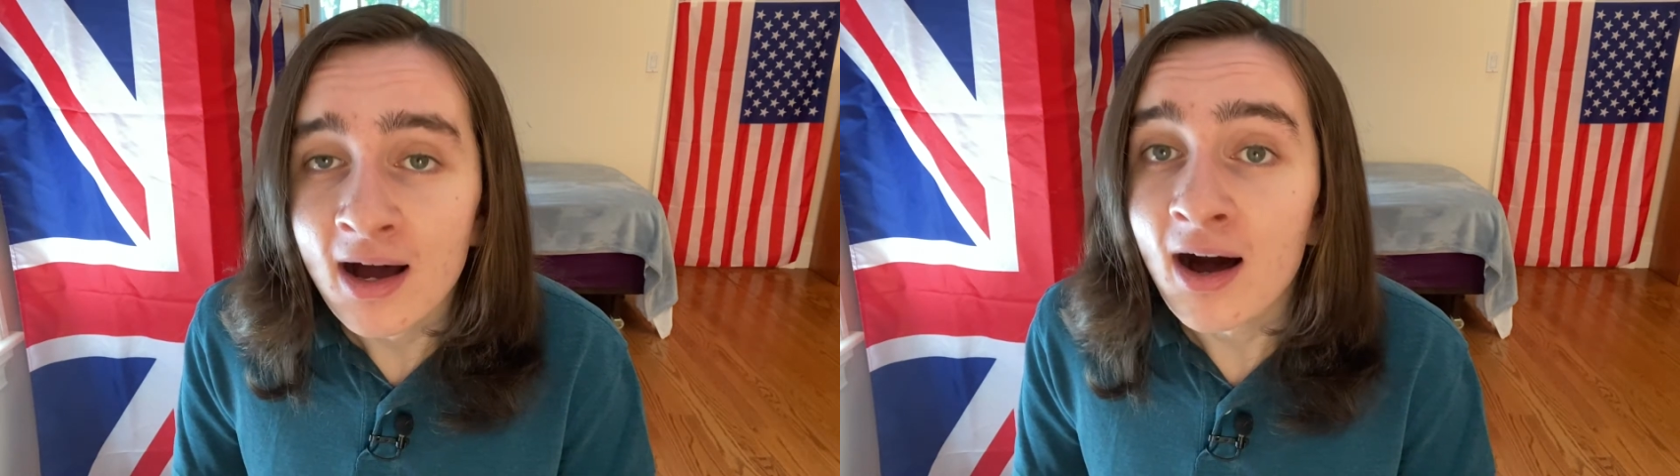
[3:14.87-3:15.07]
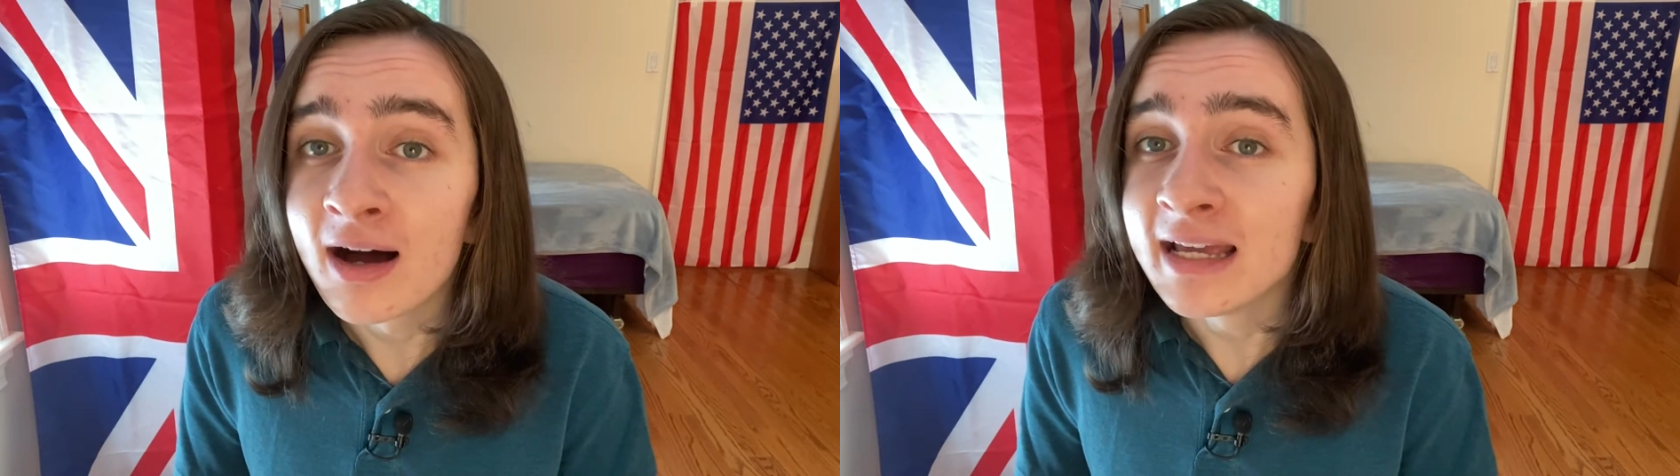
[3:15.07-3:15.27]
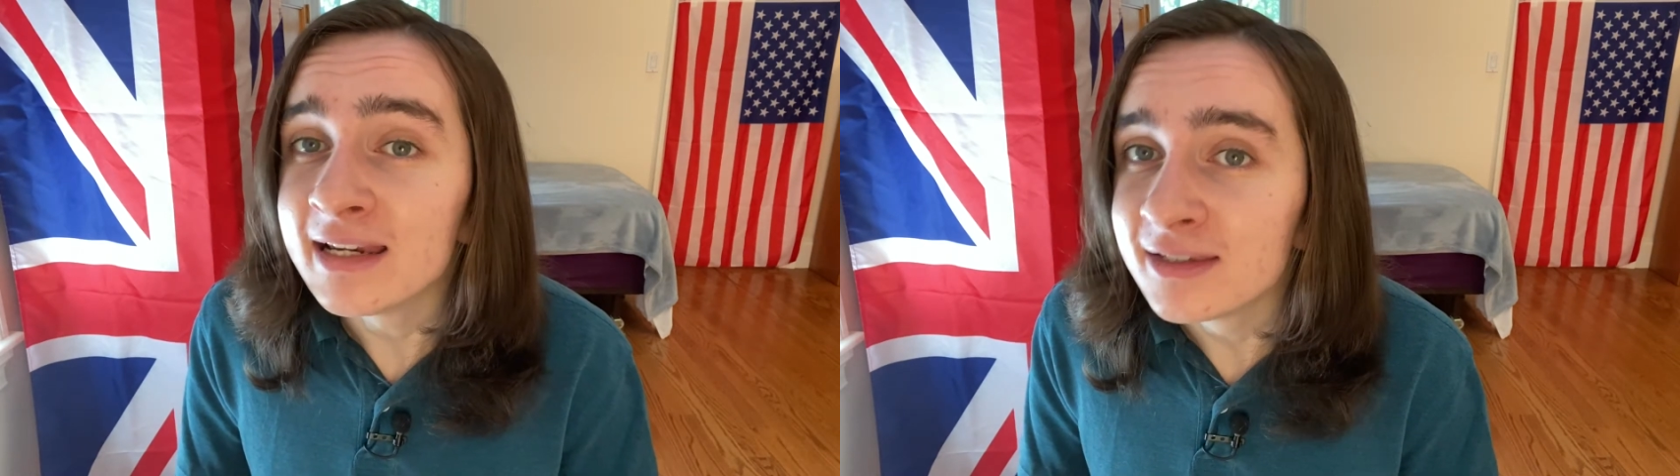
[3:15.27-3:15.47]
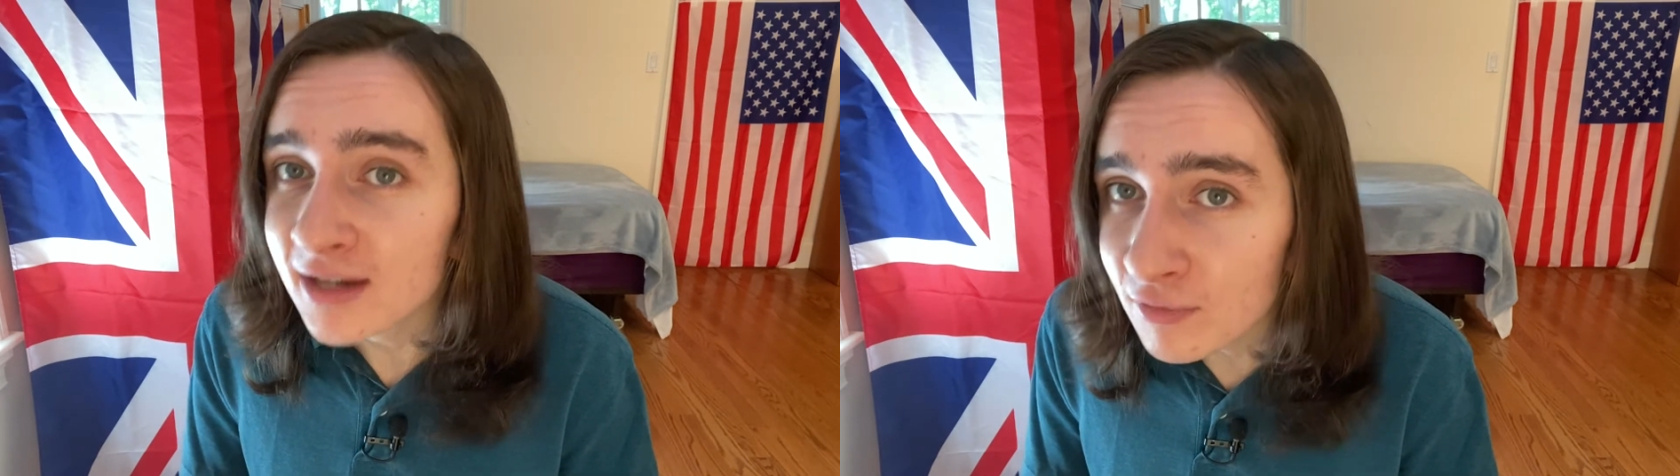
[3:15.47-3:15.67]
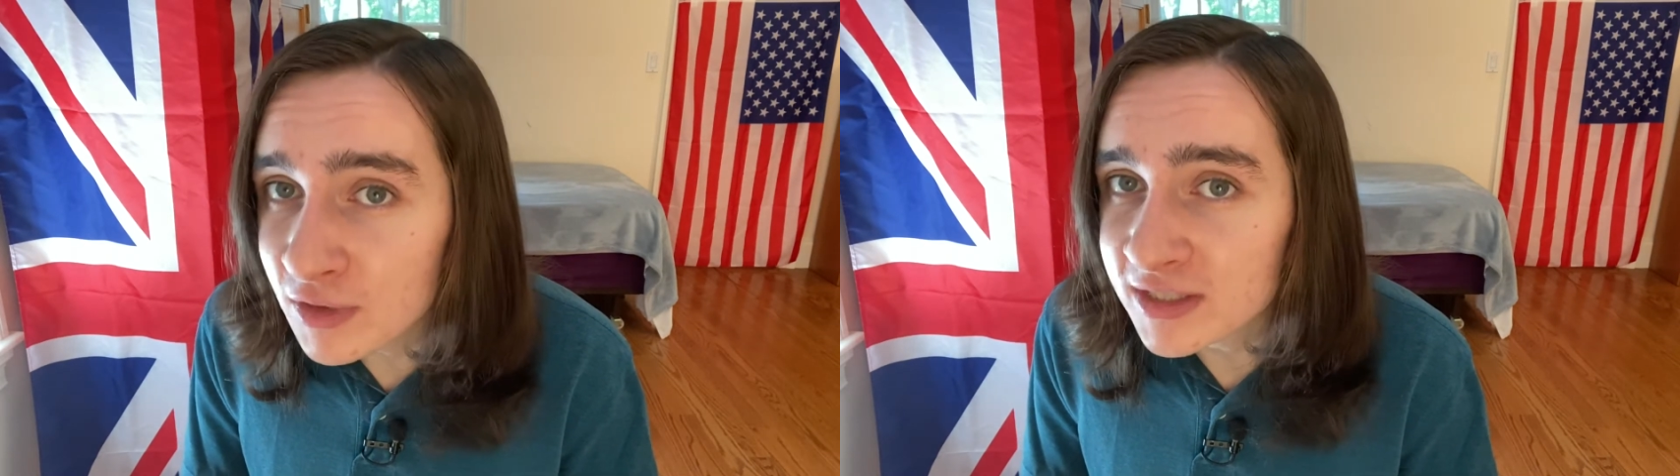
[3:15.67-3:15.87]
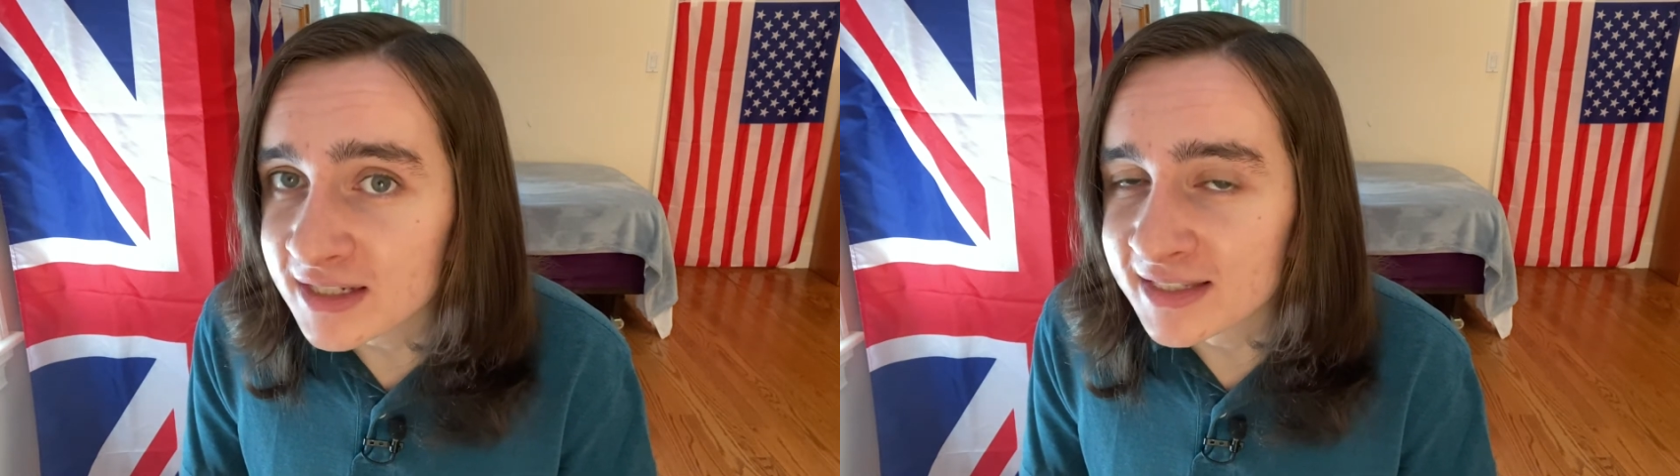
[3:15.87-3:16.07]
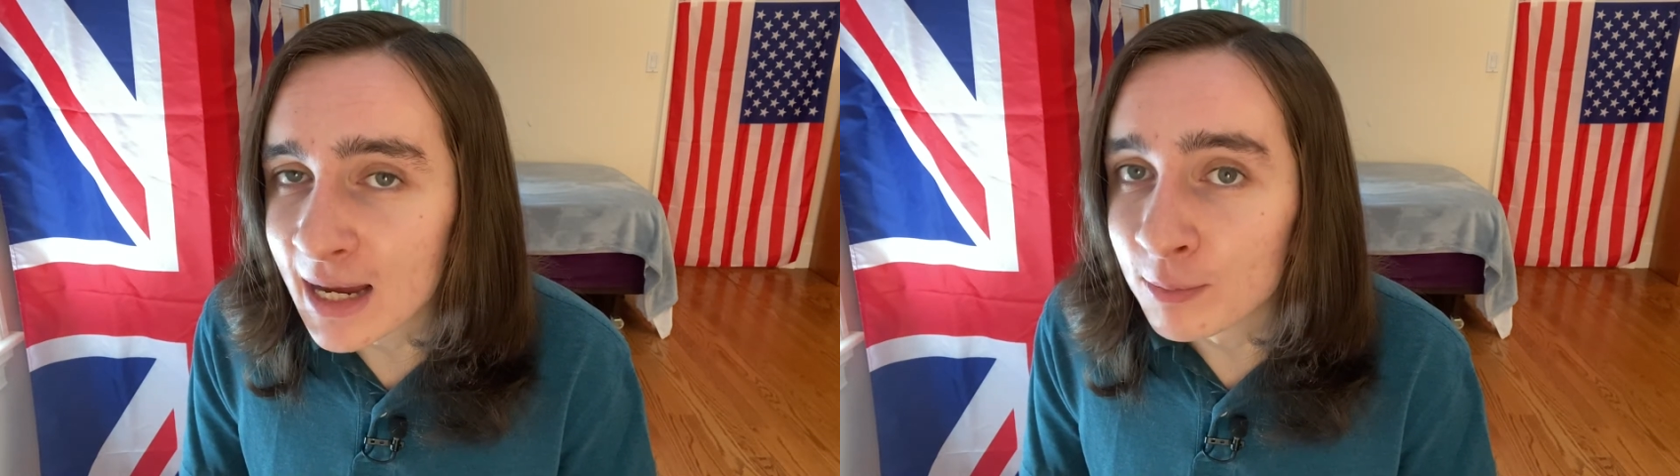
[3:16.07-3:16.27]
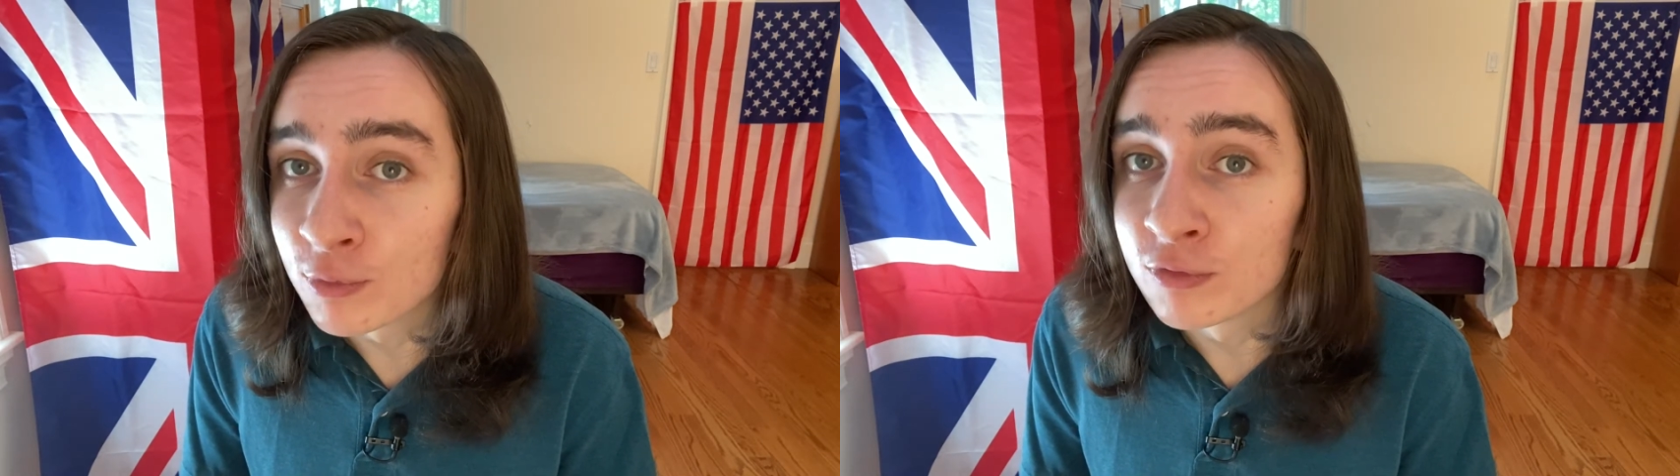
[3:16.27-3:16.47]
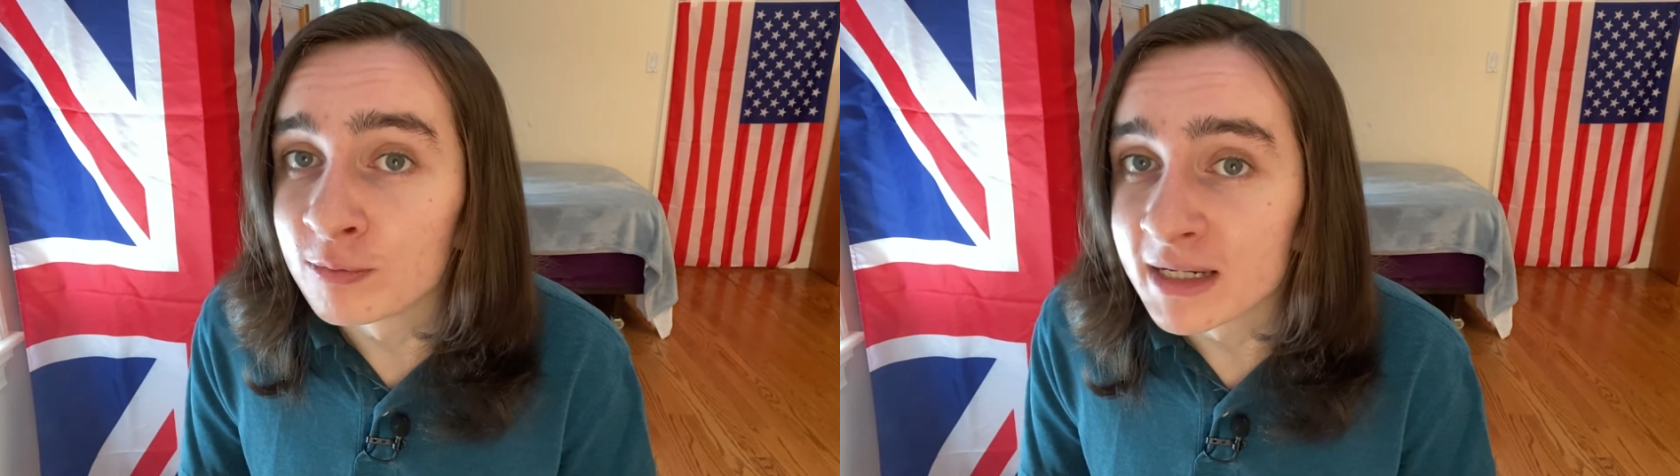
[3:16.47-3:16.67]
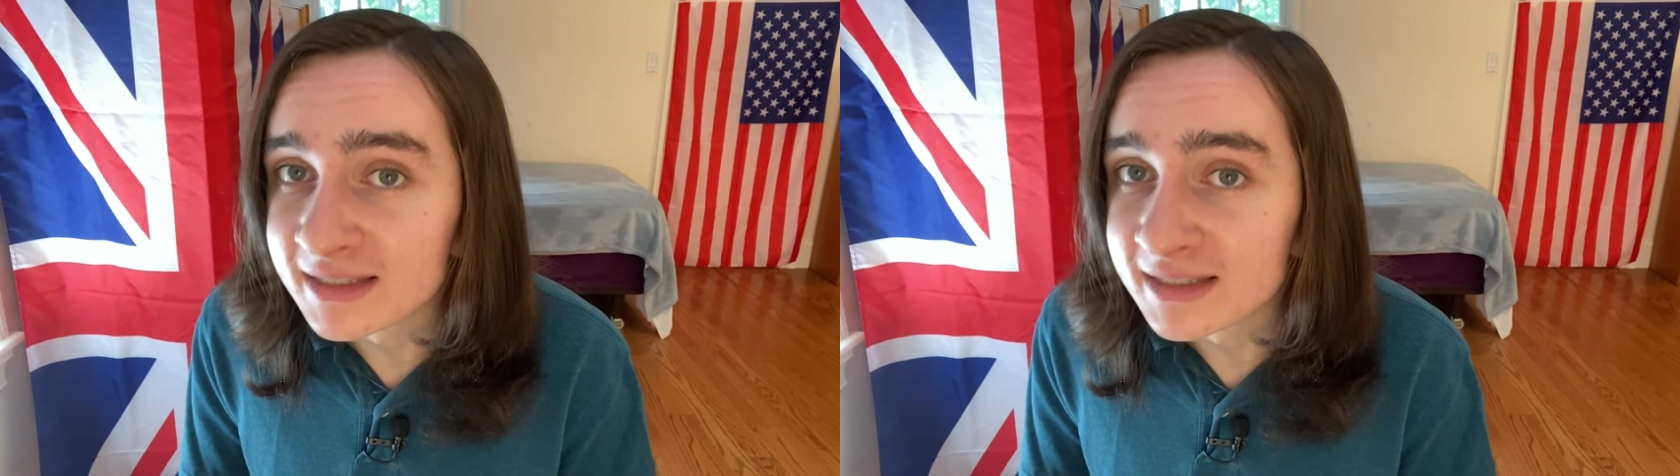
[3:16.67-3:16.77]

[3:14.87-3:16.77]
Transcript: I love this example from my